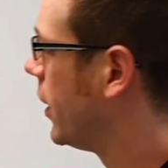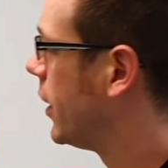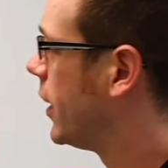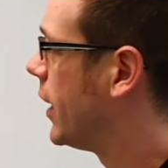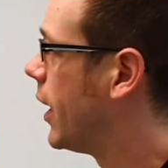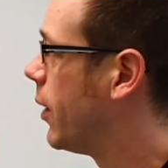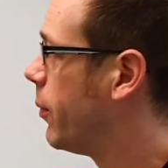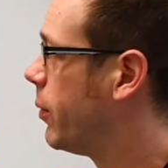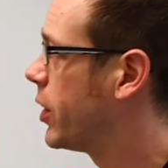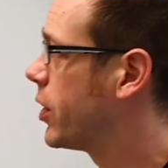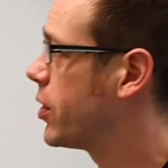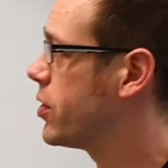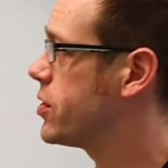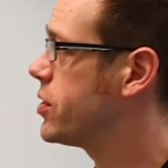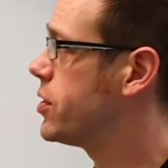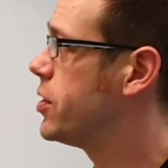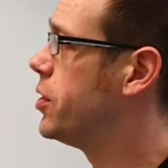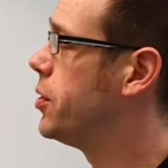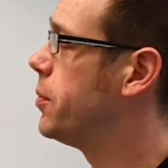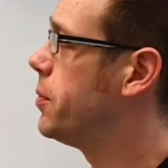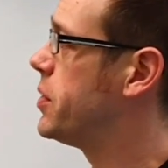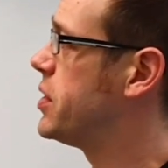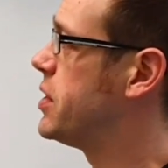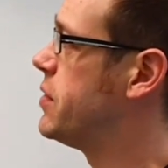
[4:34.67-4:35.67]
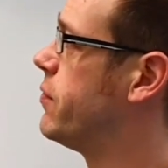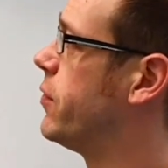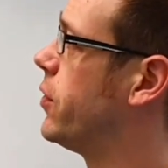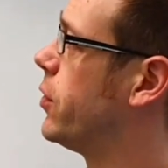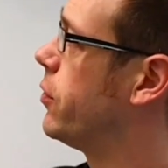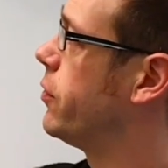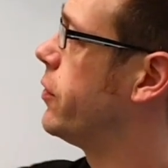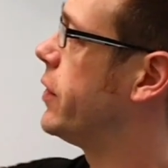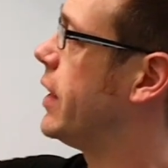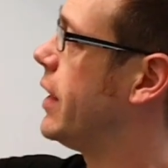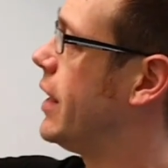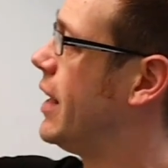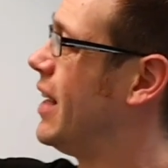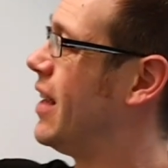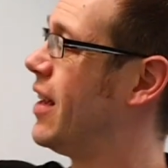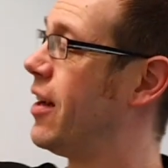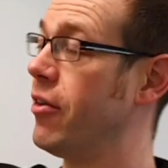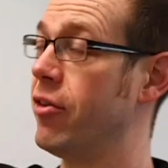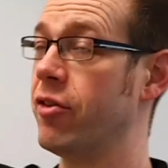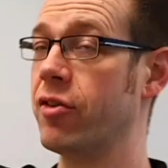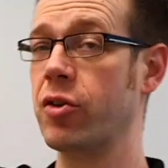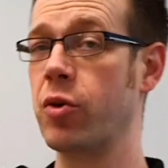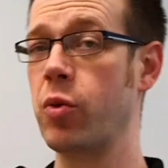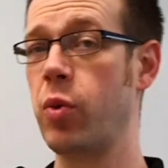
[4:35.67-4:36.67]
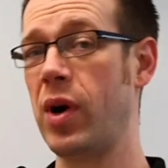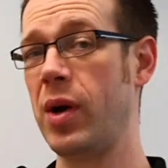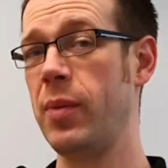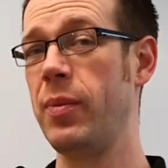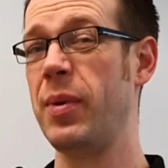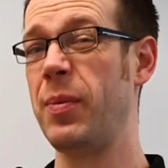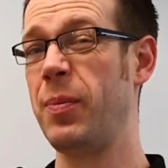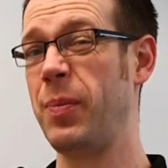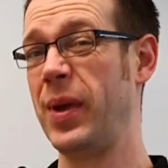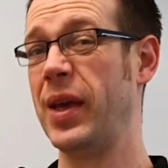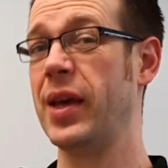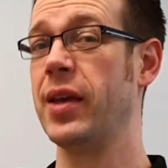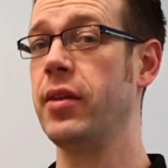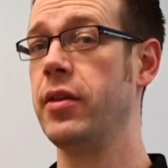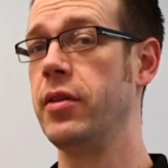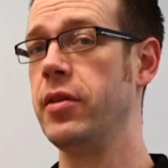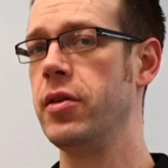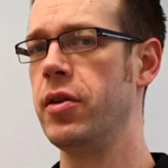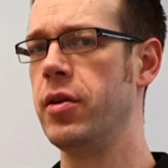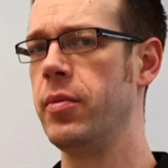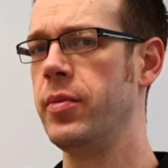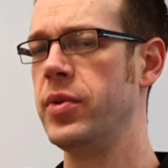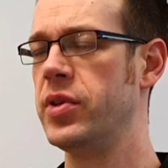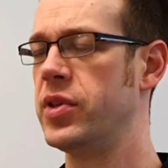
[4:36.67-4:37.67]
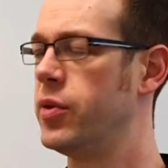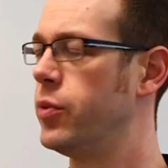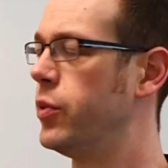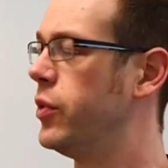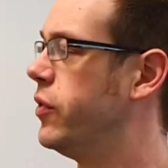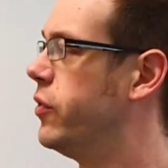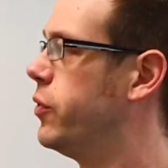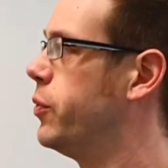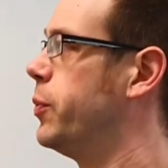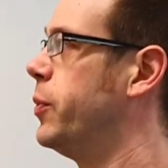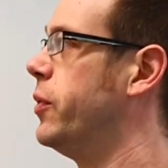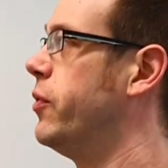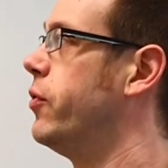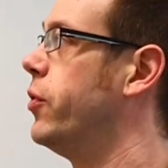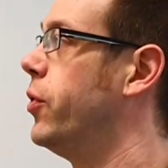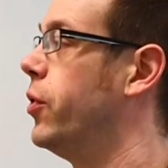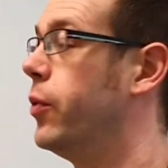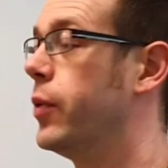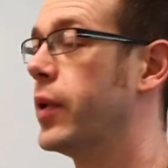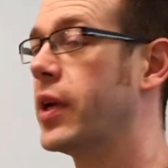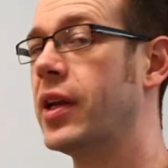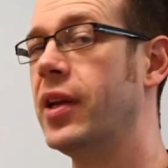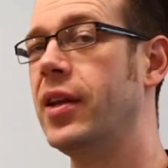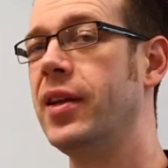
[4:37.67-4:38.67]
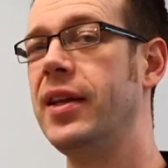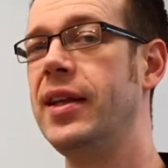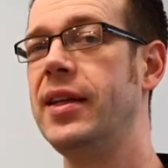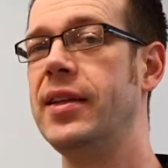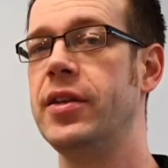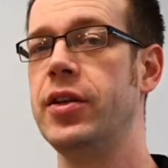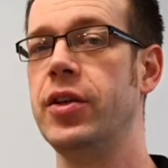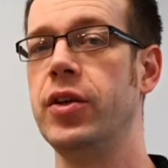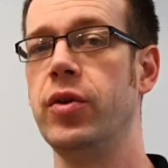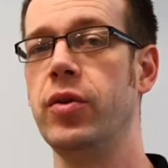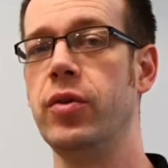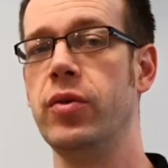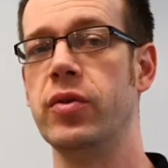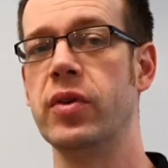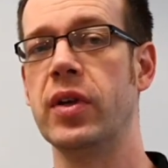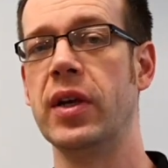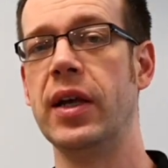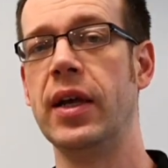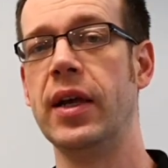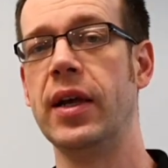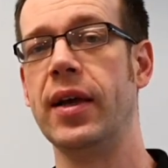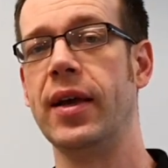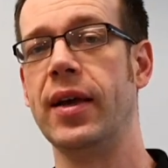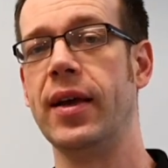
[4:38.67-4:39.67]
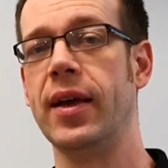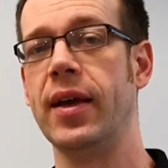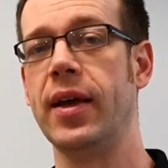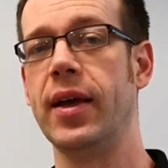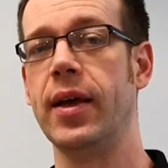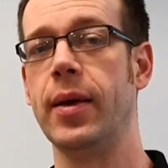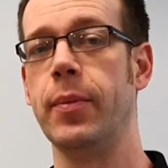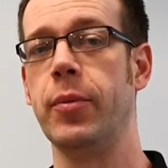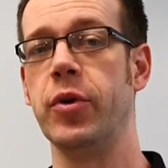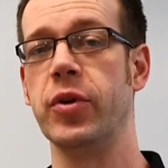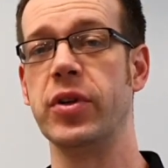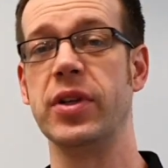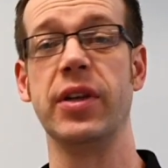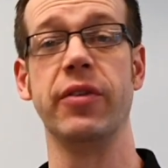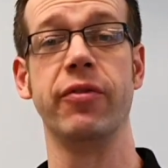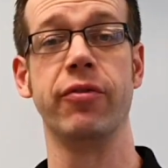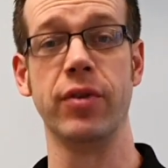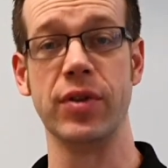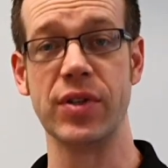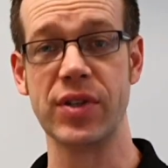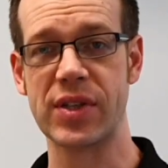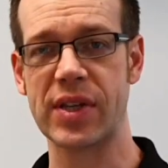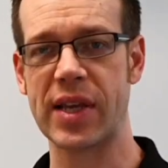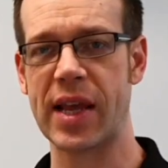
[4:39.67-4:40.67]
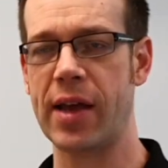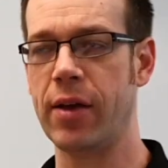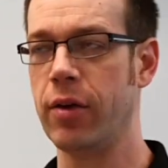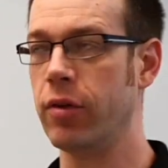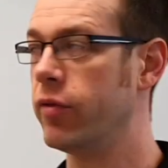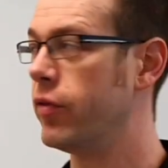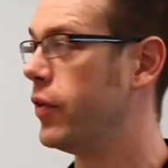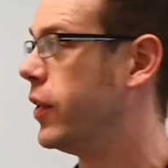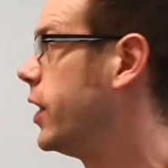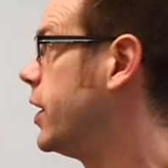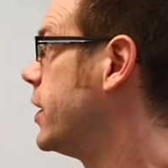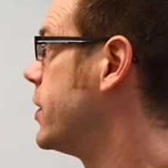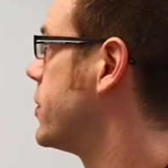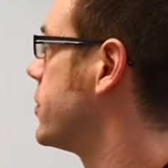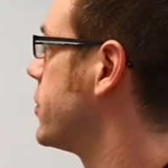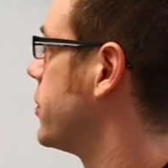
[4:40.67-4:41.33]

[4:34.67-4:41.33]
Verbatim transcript: Now, because the numbers involved here are quite a bit bigger than the numbers that we've used before, we're gonna need to use uh, a much different scale for this.